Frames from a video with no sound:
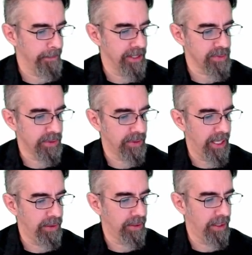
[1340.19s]
This will
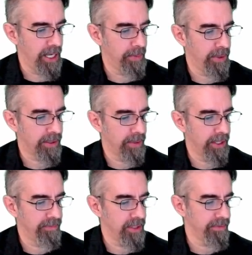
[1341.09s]
allow Library
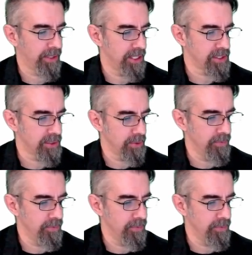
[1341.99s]
Creator Verification to